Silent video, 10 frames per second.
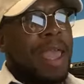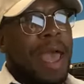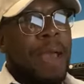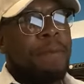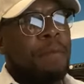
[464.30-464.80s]

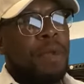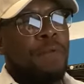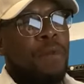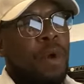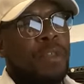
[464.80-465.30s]
happened
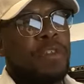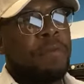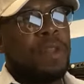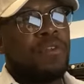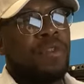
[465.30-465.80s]
before this
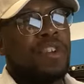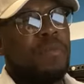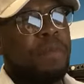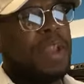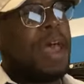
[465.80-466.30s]

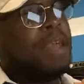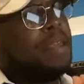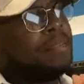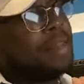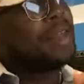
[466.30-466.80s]
administration. But I
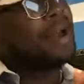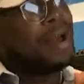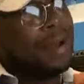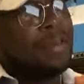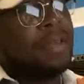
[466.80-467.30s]
can say
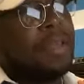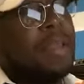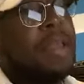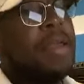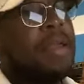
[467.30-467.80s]

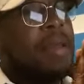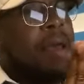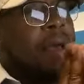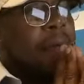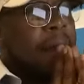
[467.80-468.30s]
honestly,
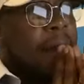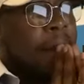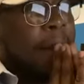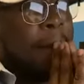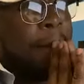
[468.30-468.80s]

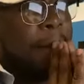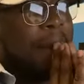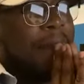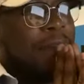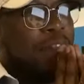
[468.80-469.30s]

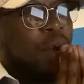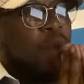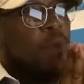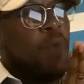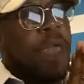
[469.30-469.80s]
I
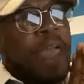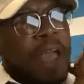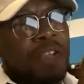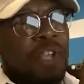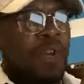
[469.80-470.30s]
don't
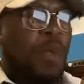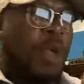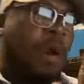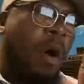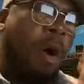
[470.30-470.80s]
actually
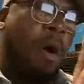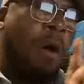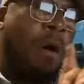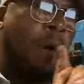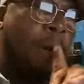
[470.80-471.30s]

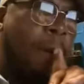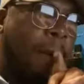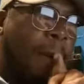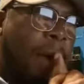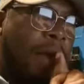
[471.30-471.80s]
recall
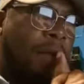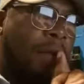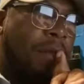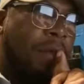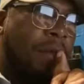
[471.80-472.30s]

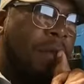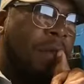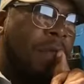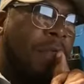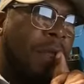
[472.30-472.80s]

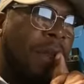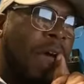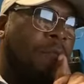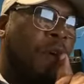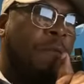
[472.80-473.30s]
the
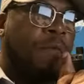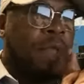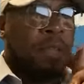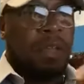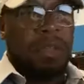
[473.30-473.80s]
level of
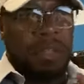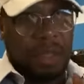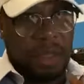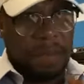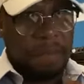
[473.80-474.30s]

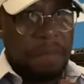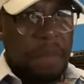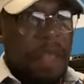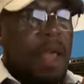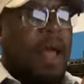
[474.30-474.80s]
discontent.
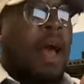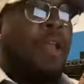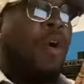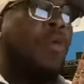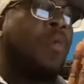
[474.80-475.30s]

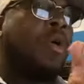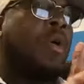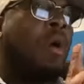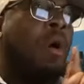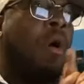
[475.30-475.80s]
I don't
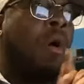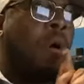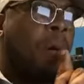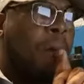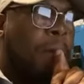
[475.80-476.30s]

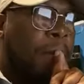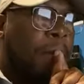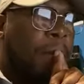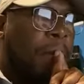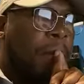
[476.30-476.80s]
recall
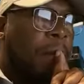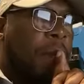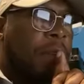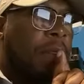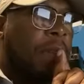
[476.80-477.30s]

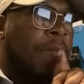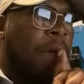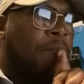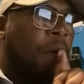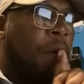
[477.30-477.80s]
the
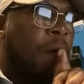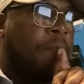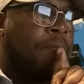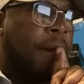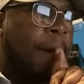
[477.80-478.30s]
level
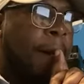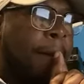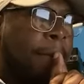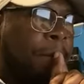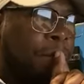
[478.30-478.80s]

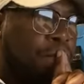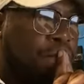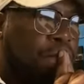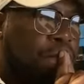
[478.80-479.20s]
of